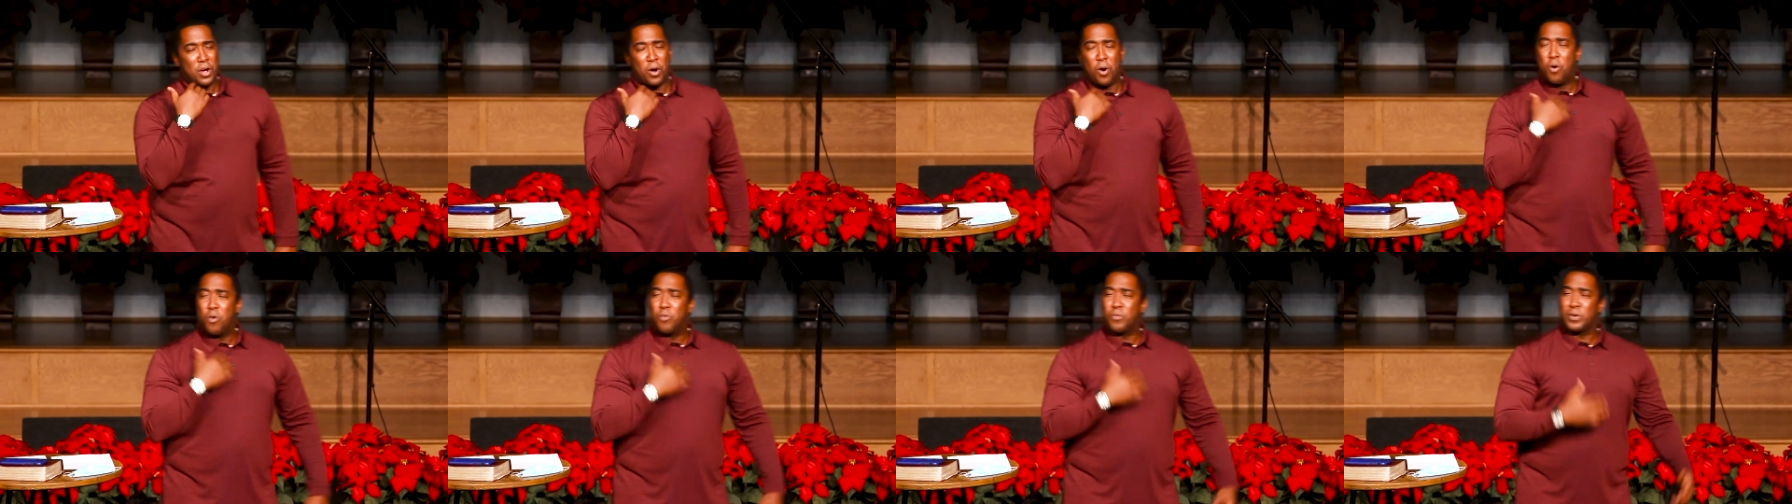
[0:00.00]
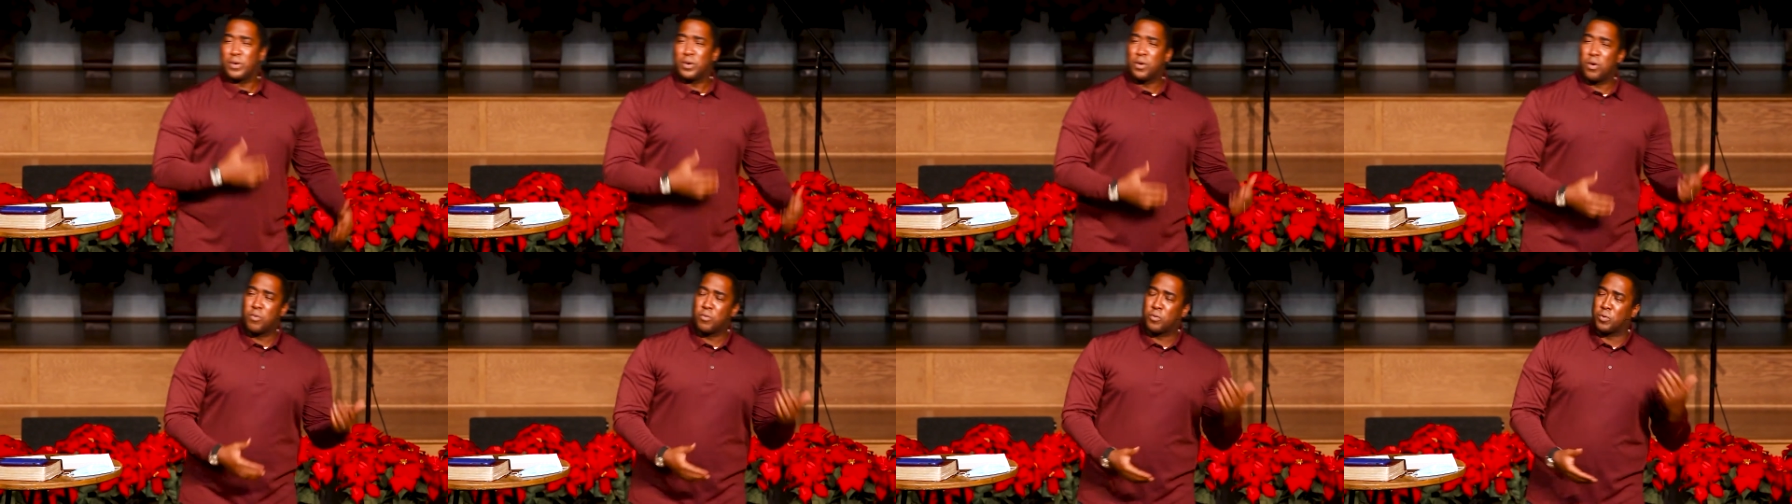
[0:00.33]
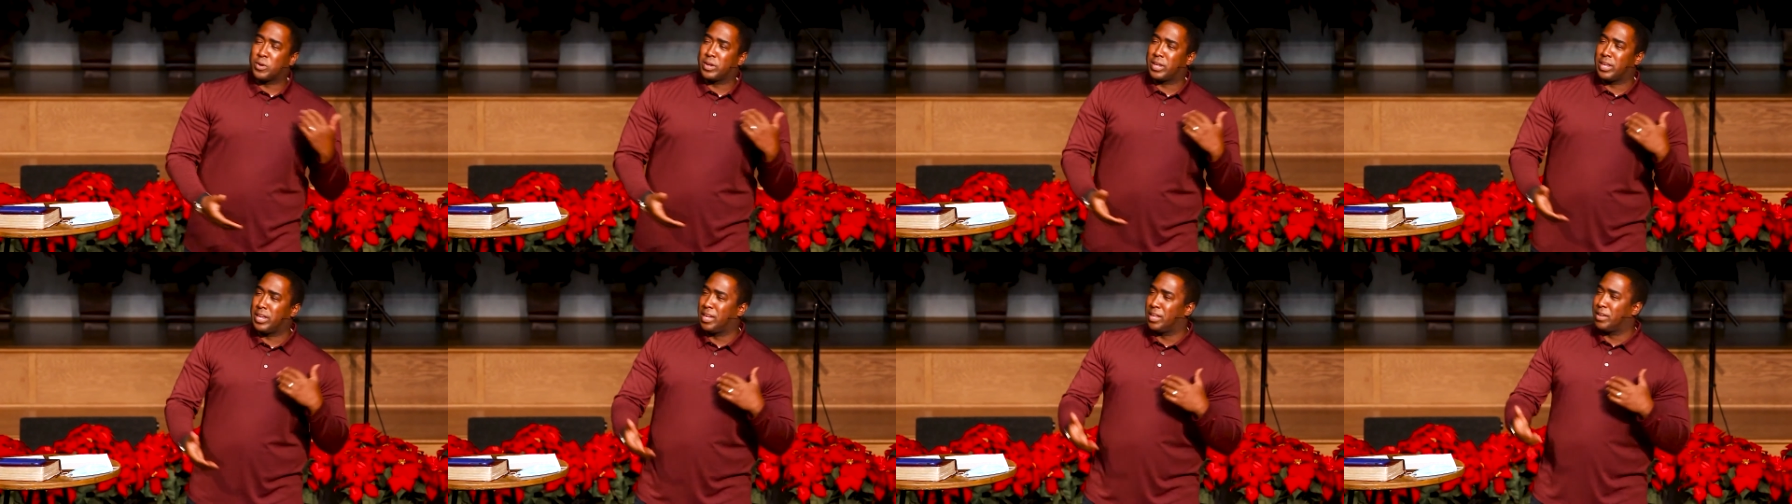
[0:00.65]
over and
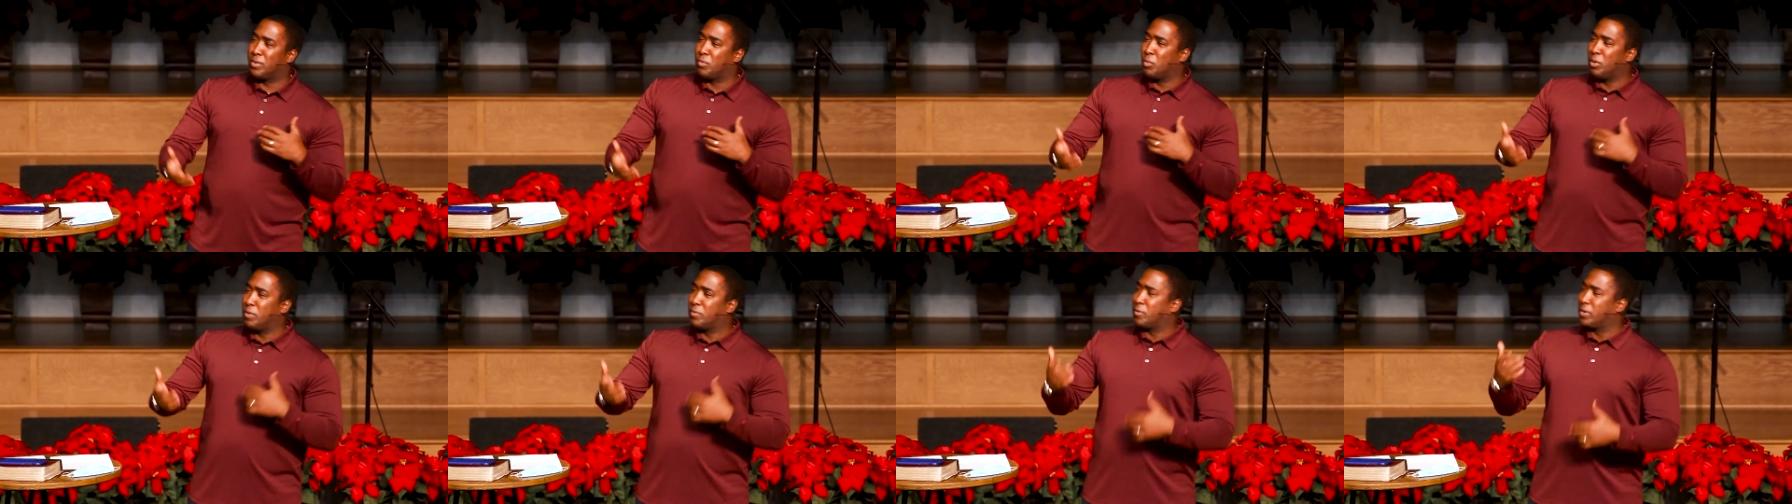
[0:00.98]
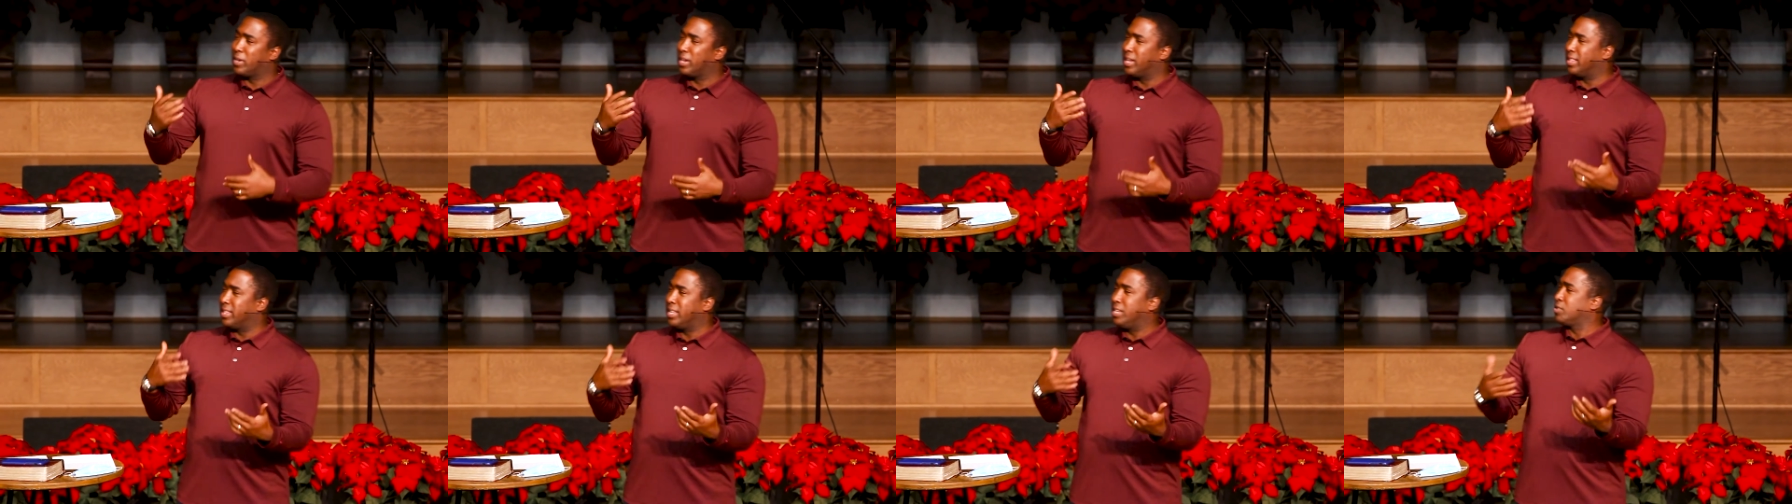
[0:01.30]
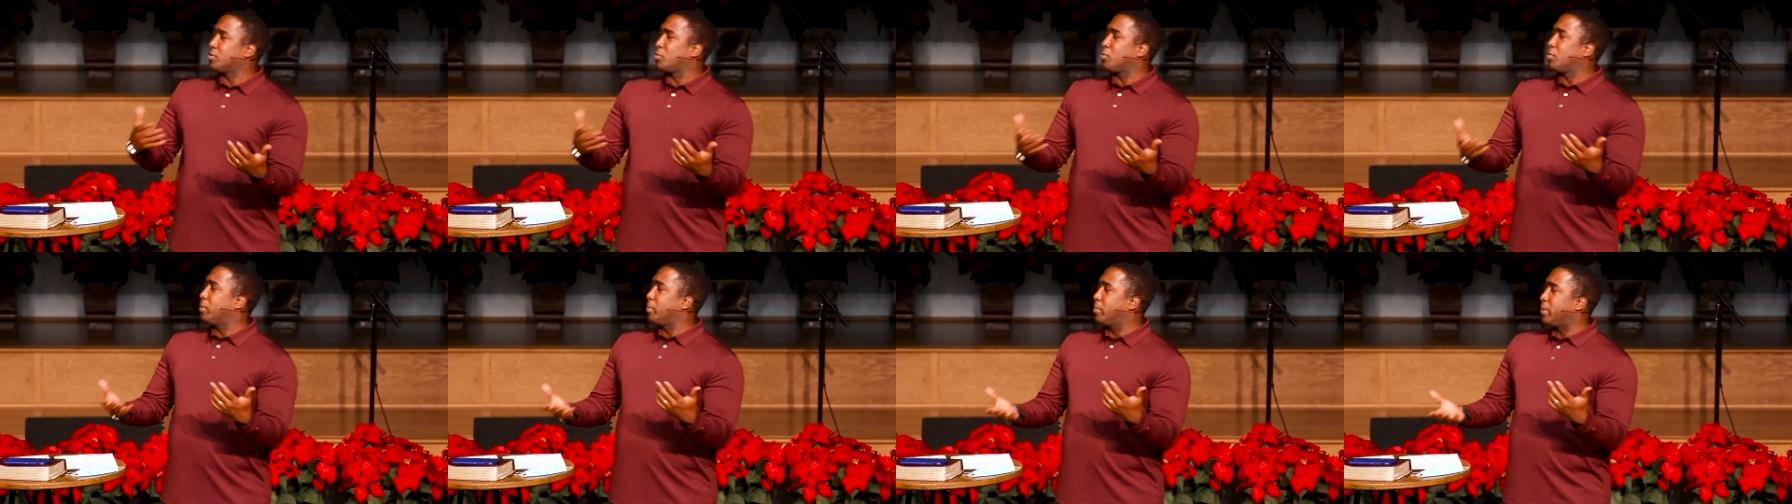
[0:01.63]
over again, we forget
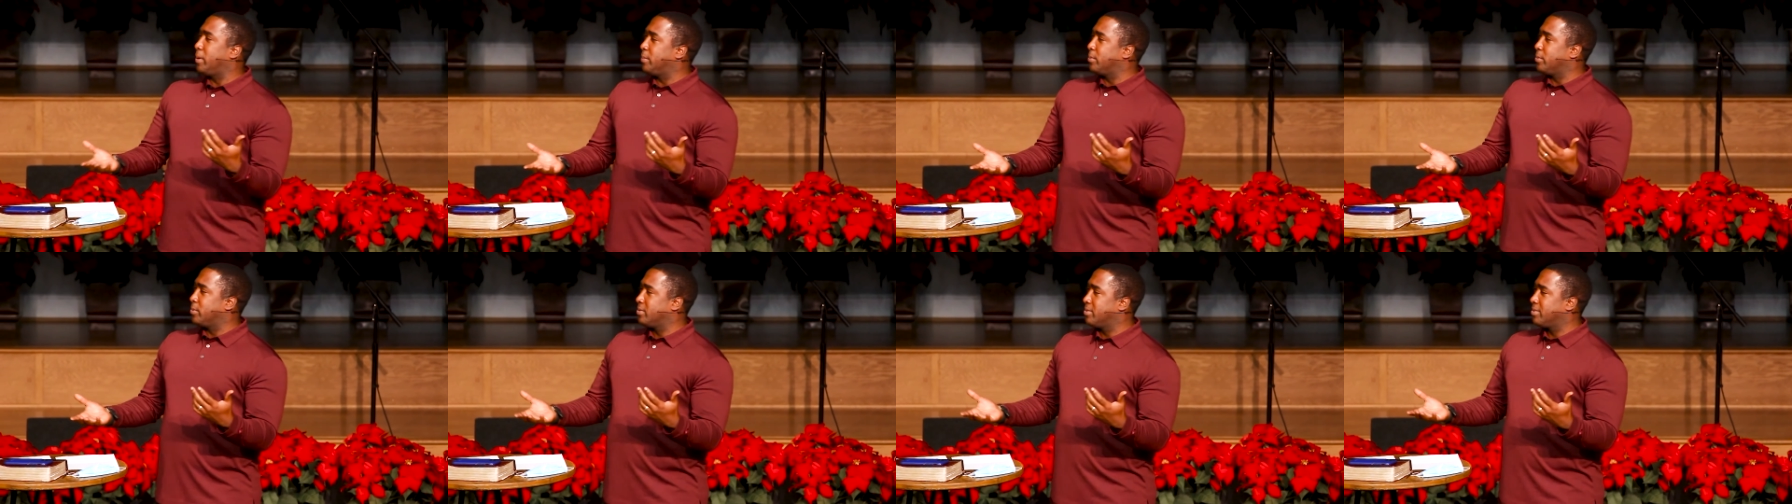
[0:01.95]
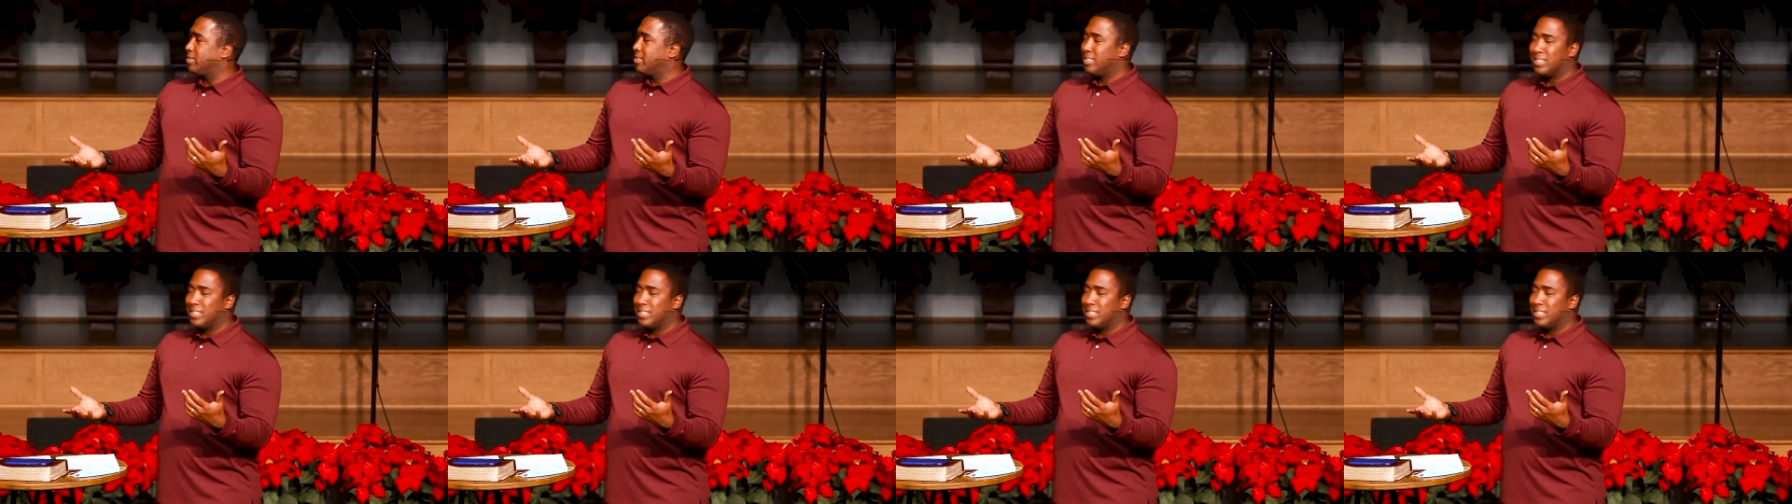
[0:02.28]
these are real people.